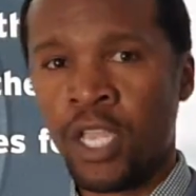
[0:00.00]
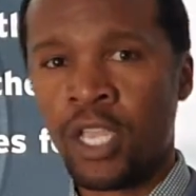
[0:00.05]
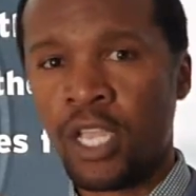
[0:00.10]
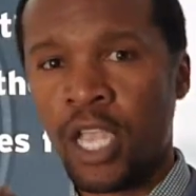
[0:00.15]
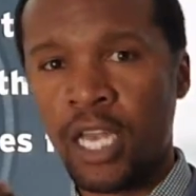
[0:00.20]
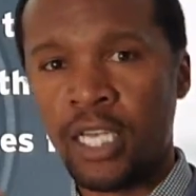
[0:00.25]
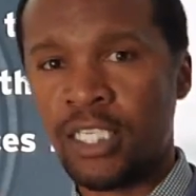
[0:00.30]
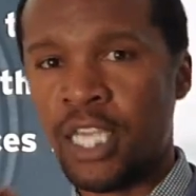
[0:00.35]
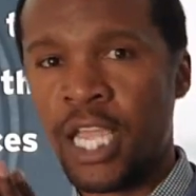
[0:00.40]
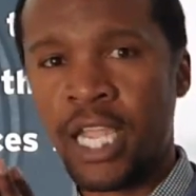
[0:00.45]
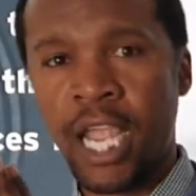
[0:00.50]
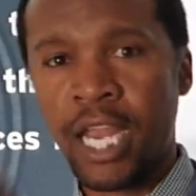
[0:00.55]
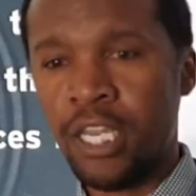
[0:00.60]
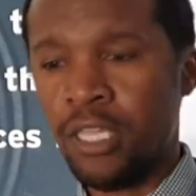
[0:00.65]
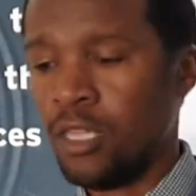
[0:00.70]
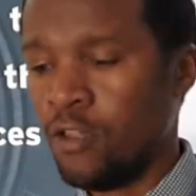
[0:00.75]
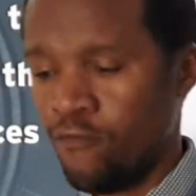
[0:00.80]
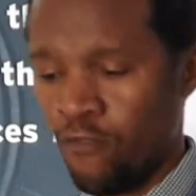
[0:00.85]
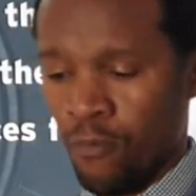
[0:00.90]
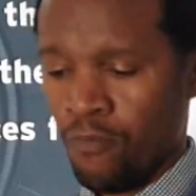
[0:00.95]
can take
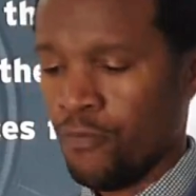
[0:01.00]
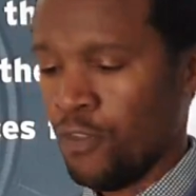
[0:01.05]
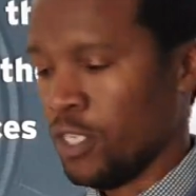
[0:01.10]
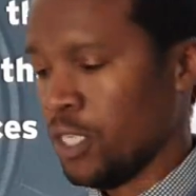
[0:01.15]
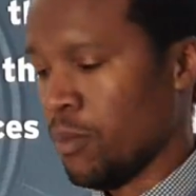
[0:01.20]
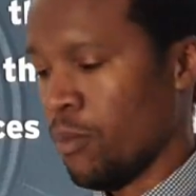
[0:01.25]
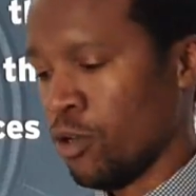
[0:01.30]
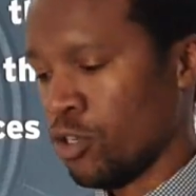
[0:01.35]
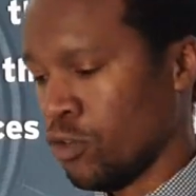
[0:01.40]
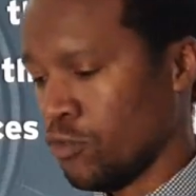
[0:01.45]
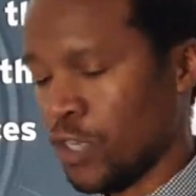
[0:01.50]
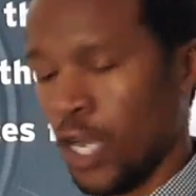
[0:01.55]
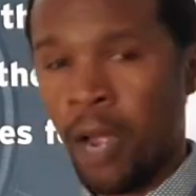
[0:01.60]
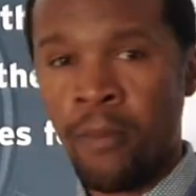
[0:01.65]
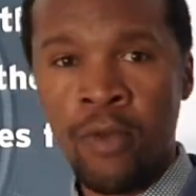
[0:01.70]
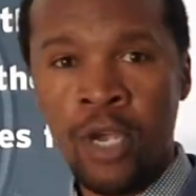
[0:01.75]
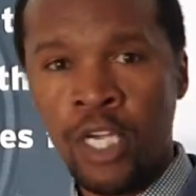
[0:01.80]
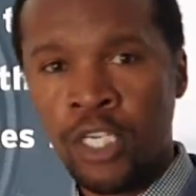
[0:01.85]
anything from this amount of time